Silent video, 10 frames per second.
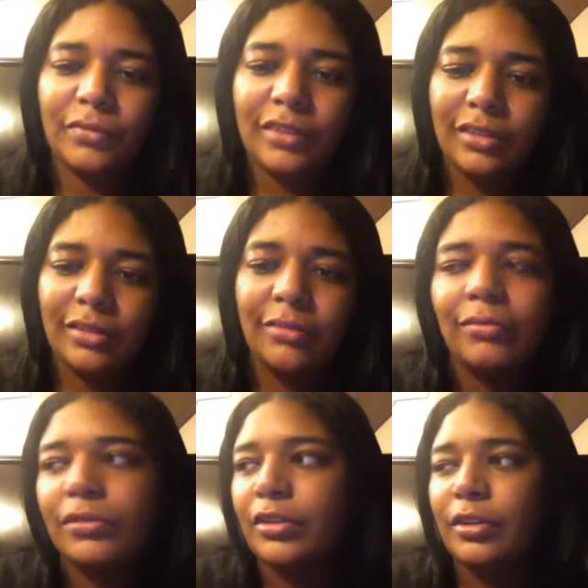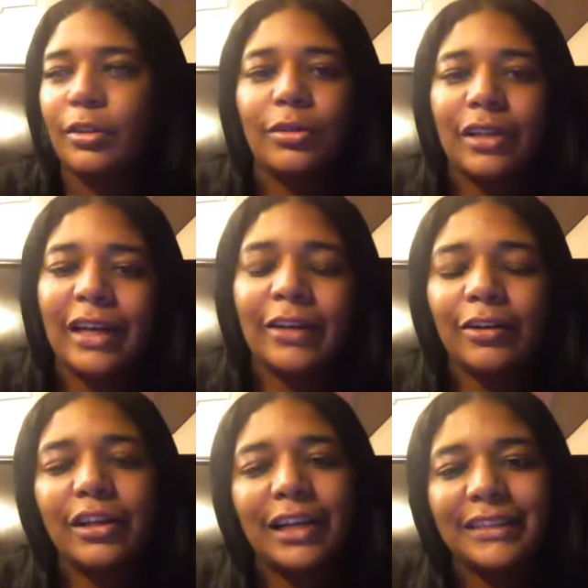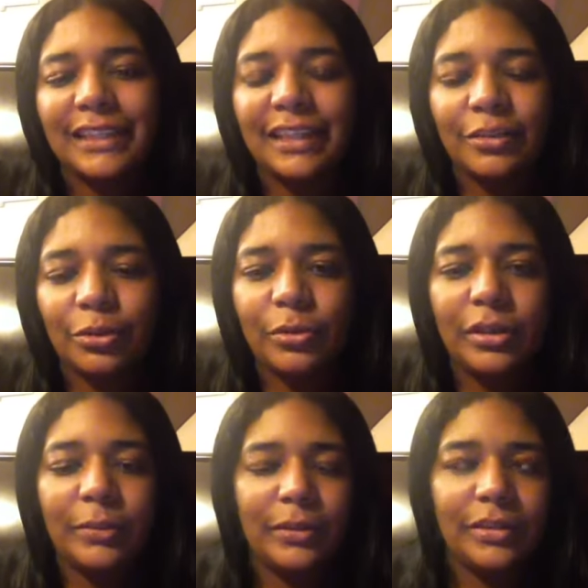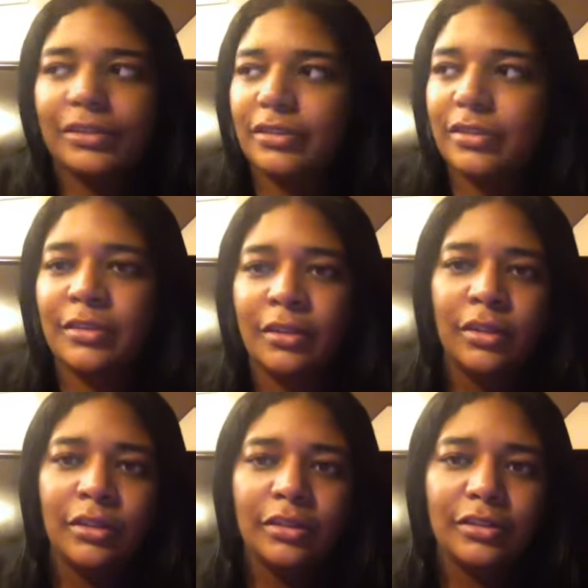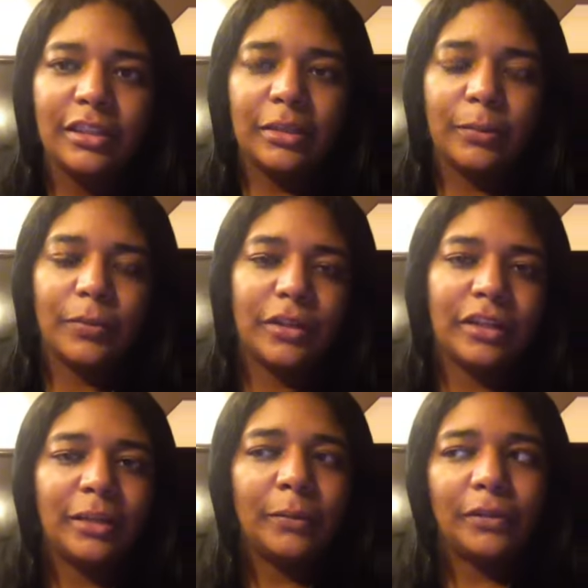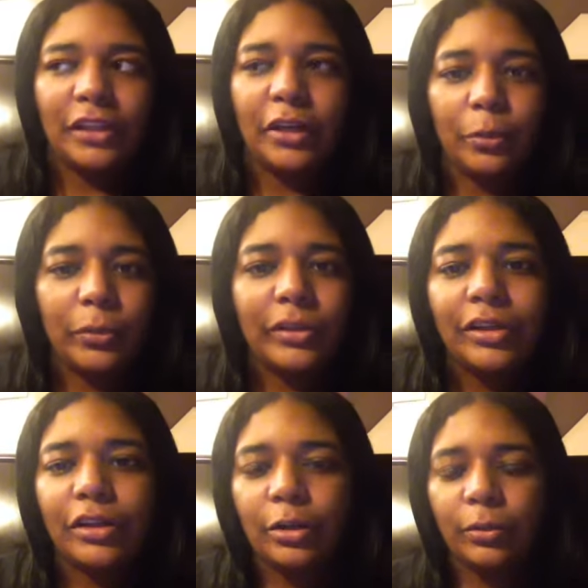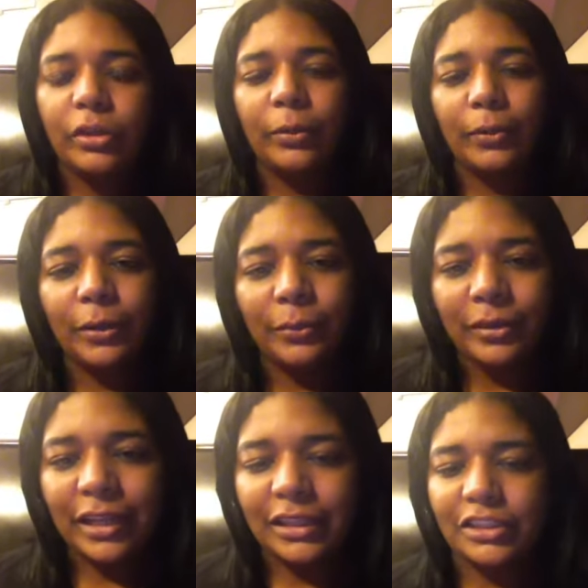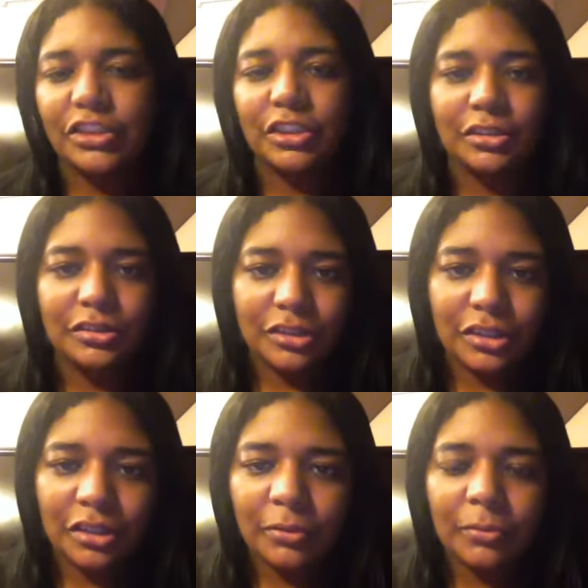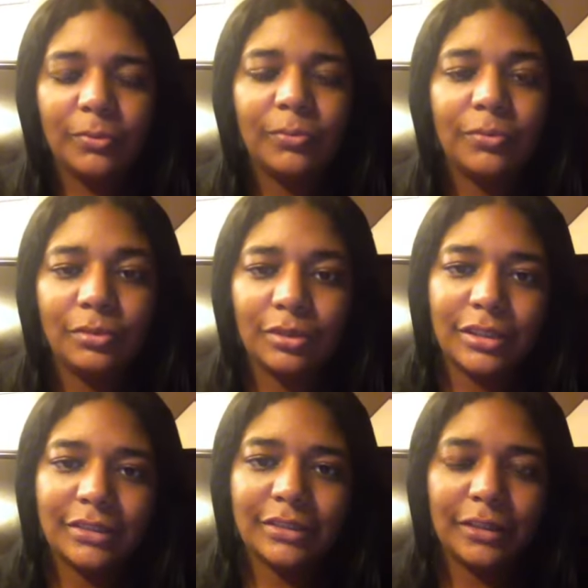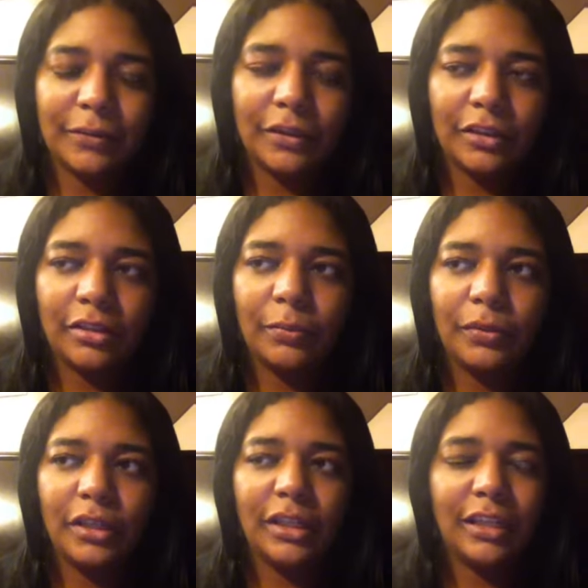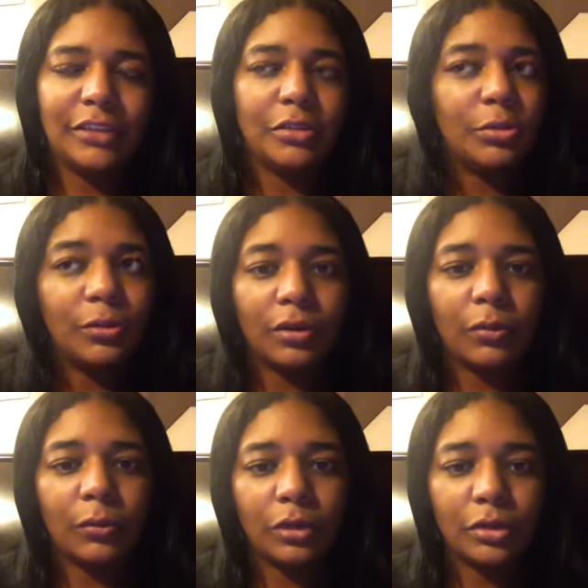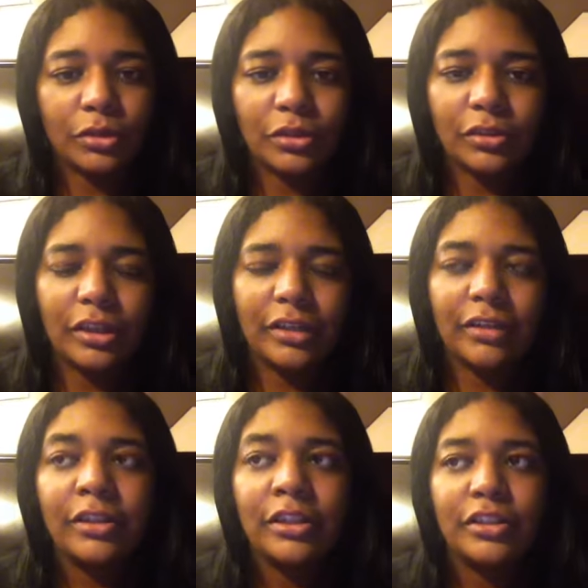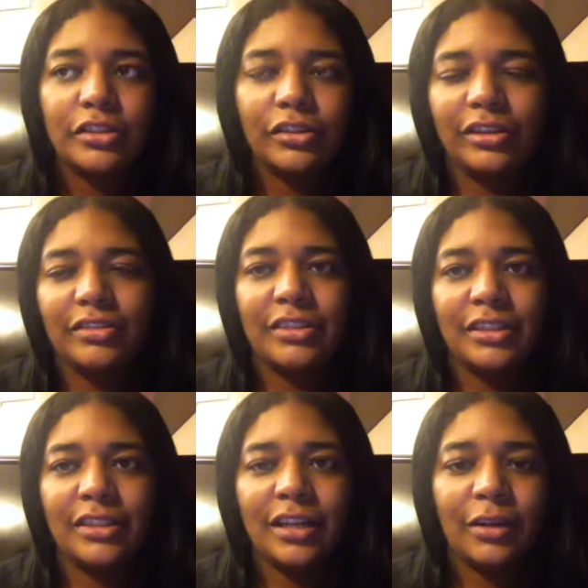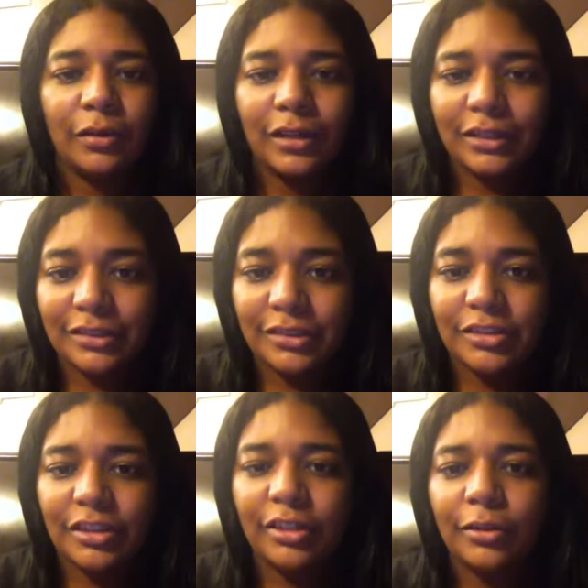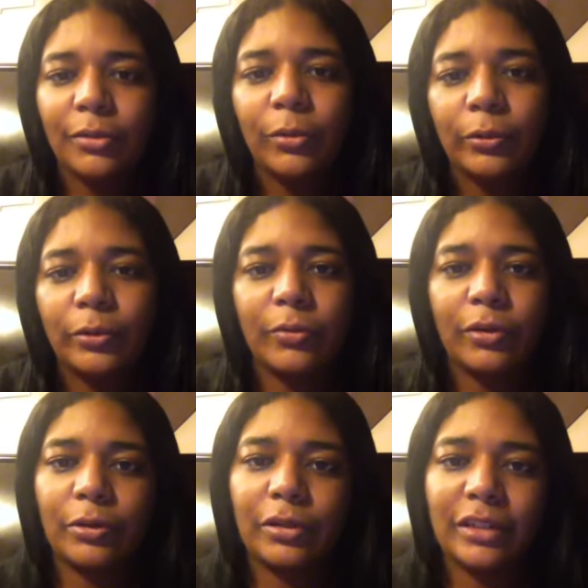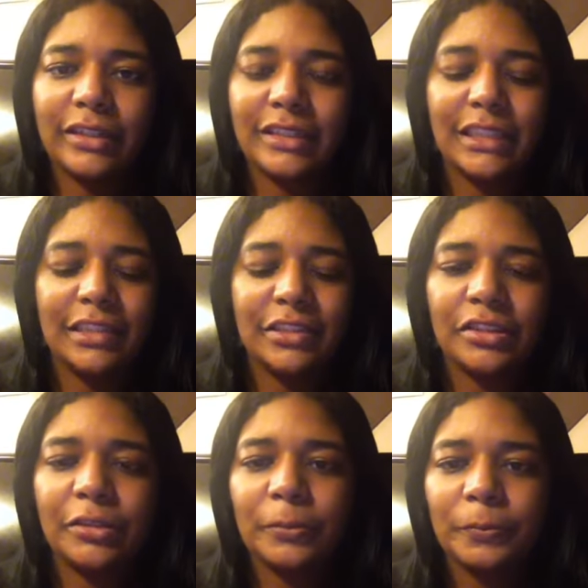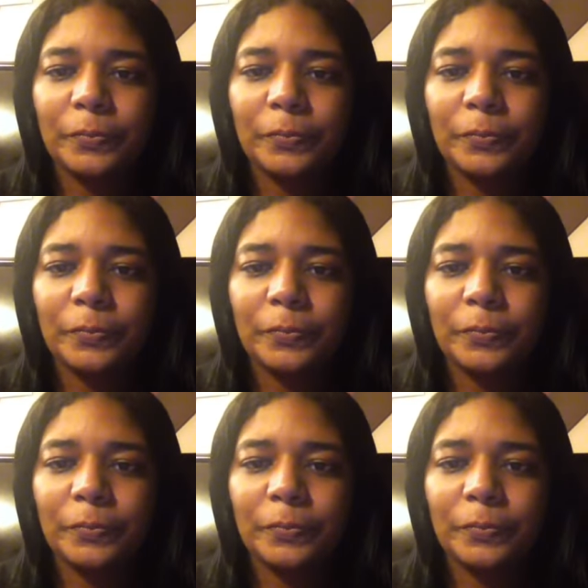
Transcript: And I say it three because Dana Brooke and Emma, they don't really go anywhere without each other. So it's definitely going to be a 2-on-1 assault here. So let's see how Asuka's going to hold her own against these two.